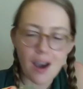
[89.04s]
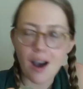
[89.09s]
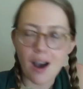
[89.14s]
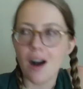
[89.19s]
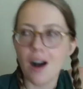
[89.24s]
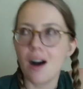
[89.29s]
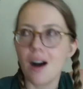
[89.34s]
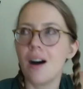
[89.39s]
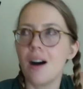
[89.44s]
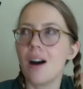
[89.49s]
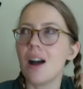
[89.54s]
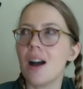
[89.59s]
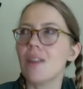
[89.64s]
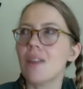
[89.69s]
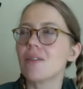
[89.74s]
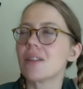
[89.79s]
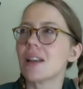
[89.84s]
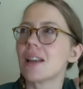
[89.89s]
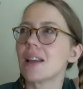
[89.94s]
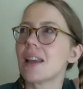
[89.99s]
I
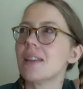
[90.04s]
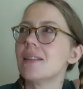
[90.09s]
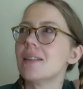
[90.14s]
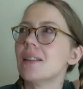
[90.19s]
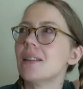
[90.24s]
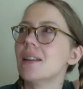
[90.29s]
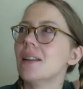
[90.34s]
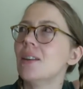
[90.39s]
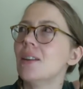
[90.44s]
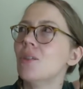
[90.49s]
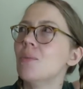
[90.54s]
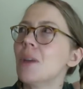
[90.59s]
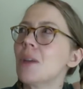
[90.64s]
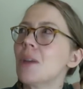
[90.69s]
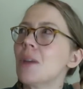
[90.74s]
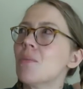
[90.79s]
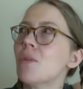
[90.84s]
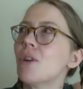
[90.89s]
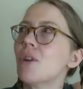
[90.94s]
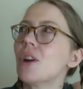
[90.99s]
was like hesitating to make
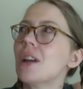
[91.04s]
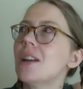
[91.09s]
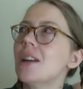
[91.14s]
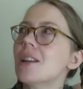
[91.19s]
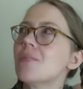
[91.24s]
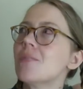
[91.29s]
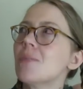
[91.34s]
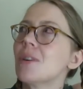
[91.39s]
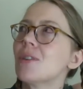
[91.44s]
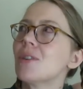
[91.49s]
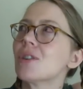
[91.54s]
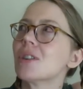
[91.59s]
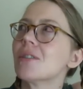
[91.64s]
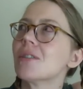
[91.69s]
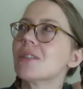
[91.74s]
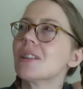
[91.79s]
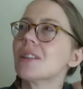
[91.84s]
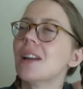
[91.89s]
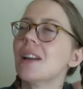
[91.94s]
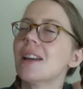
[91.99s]
more readings because I
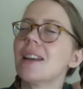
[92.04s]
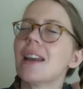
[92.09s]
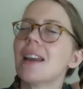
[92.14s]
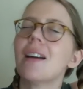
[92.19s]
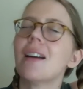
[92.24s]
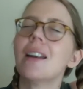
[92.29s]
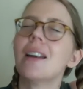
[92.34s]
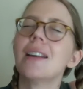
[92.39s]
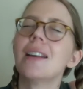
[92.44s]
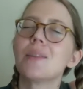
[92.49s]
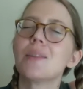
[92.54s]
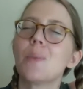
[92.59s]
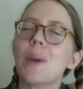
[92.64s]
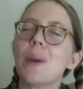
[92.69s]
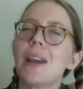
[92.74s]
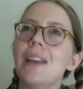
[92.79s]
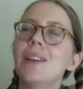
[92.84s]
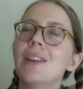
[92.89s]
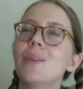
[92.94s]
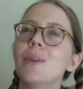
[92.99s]
was like, yeah, let's
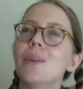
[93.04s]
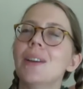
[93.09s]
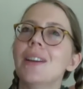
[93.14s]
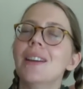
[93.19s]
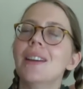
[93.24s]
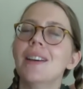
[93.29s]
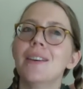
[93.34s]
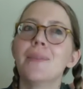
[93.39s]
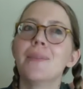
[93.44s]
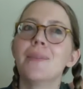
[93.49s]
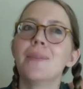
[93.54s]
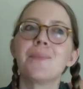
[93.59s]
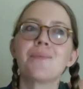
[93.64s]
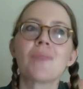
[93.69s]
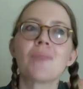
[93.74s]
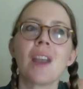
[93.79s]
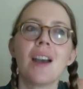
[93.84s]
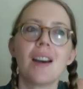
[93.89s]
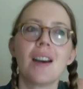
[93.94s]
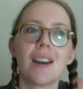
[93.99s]
wait when the
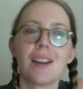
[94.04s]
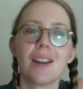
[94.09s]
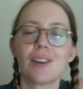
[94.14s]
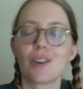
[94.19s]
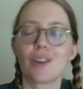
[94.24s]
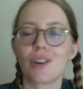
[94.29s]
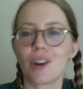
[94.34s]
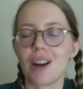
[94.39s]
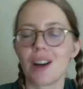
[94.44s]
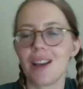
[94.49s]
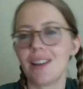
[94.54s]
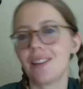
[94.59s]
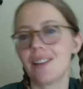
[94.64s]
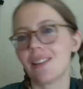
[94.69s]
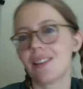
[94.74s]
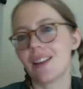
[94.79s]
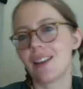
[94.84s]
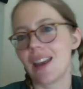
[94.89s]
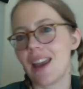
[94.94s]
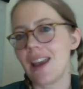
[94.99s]
retrograde
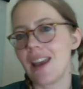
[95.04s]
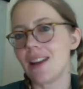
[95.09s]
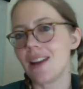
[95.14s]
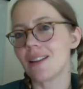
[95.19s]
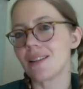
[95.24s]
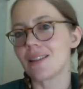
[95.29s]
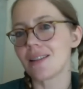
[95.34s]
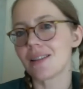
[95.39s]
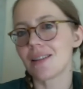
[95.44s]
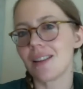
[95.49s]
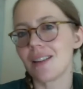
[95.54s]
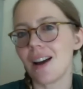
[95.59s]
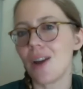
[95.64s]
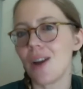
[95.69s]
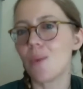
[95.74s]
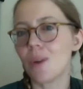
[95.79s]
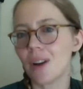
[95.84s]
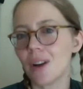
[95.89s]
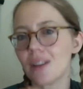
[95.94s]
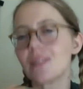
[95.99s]
ends. I
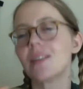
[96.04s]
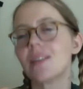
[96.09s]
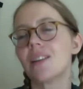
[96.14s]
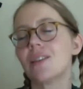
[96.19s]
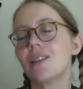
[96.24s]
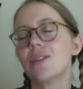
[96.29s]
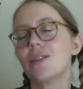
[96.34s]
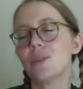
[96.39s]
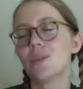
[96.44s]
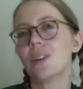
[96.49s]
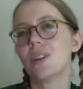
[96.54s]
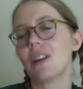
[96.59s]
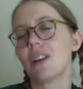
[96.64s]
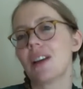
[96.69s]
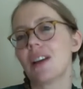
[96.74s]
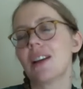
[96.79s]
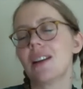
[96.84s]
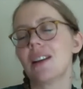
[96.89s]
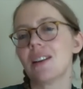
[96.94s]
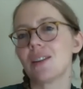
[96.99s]
want to start doing
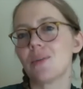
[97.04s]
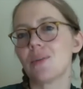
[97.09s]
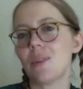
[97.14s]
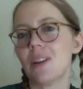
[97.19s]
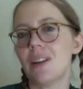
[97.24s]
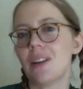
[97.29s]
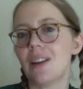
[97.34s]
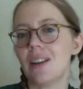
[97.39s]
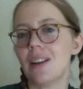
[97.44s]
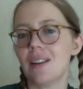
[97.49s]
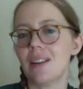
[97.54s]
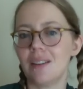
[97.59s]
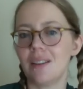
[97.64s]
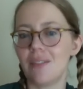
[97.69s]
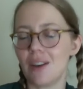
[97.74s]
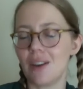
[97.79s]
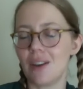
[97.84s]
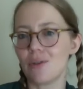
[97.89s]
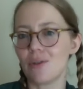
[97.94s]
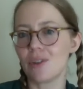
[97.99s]
readings when the
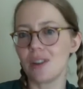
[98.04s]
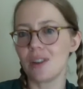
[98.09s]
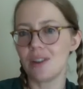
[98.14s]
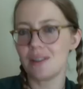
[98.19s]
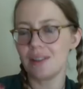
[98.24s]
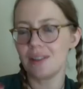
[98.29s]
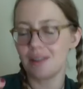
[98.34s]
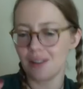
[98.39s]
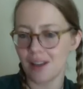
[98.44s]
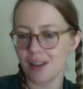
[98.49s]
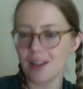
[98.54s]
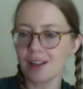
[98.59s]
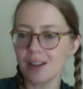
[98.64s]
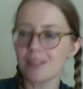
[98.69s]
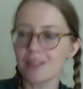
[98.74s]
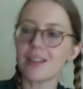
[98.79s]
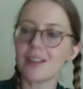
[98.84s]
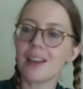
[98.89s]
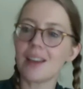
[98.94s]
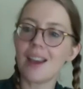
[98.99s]
Venus is
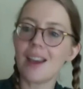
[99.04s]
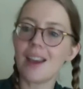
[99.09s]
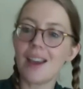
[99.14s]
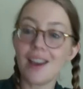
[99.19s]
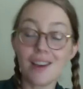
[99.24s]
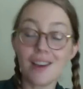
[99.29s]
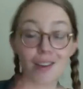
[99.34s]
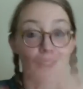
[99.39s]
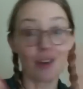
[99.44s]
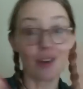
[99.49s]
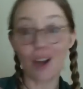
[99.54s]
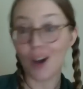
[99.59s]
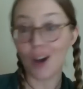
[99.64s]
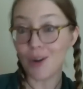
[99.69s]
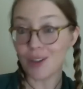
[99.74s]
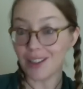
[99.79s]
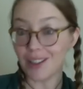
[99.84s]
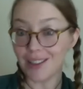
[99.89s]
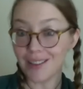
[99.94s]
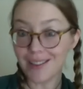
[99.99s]
direct. So now
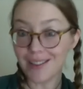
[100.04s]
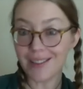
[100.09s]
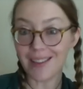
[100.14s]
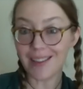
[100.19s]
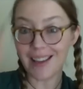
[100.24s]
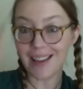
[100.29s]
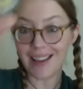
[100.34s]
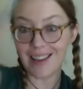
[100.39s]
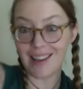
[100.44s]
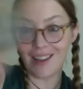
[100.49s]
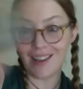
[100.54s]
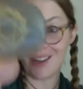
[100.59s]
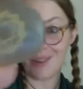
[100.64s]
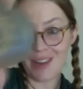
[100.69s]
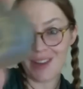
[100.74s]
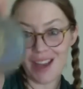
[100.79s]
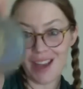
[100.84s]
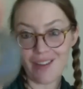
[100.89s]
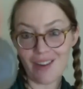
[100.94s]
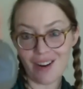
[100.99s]
it is, and here we
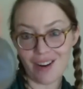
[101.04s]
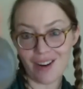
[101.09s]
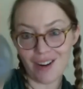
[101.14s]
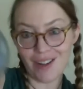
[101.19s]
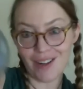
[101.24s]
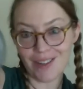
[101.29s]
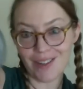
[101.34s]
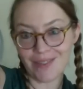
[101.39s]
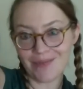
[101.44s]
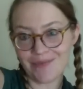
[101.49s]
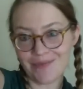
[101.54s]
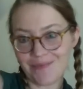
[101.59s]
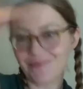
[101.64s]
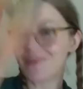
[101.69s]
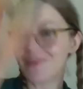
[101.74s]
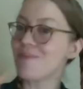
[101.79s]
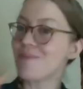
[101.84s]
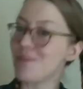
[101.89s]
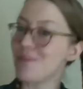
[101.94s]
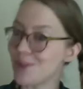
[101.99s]
have a heart.
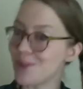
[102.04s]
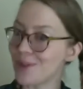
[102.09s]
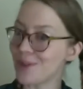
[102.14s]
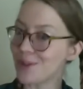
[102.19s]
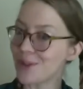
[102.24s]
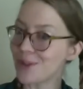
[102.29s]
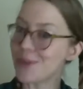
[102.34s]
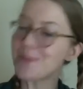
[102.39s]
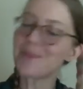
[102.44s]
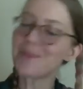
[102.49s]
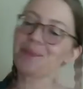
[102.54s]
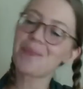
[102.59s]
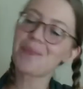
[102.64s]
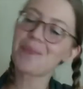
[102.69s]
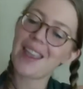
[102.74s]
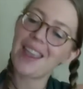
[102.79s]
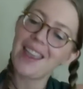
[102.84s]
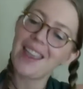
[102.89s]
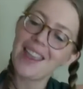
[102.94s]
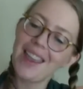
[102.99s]
Beautiful.
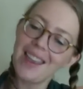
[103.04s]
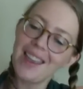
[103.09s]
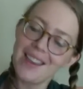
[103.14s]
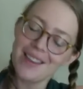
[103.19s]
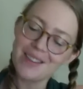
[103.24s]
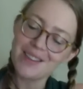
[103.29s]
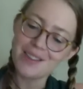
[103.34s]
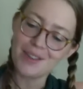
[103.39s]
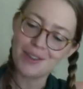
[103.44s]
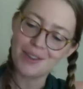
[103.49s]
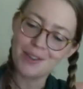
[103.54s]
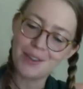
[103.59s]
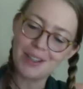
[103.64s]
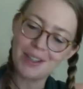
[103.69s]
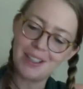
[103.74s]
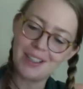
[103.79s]
So